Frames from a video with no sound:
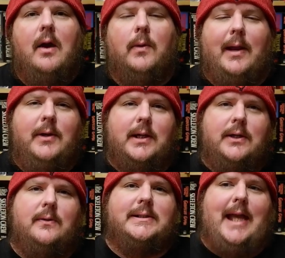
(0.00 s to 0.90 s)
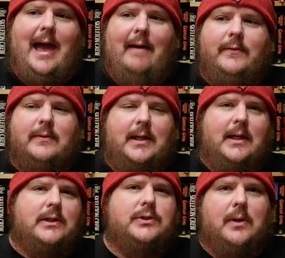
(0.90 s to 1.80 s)
What I'm going to do is after the
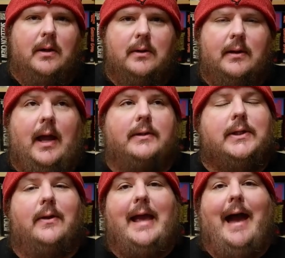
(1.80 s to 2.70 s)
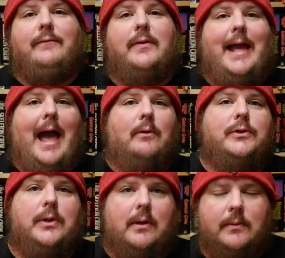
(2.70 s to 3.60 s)
intro, sorry, after the
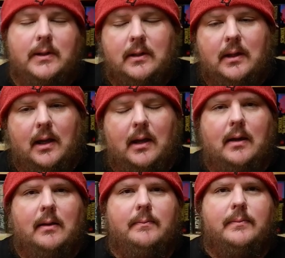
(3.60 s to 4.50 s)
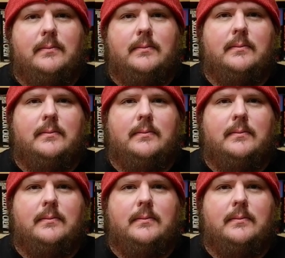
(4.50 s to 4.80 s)
outro, um,